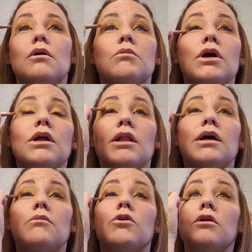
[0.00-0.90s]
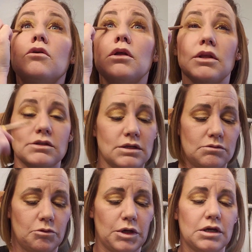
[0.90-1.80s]
I'm kind of glad I'm redoing this because
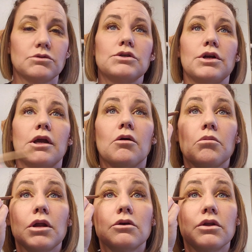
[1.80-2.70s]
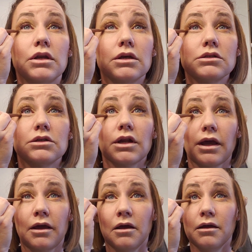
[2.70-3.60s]
my makeup's turning out better than yesterday.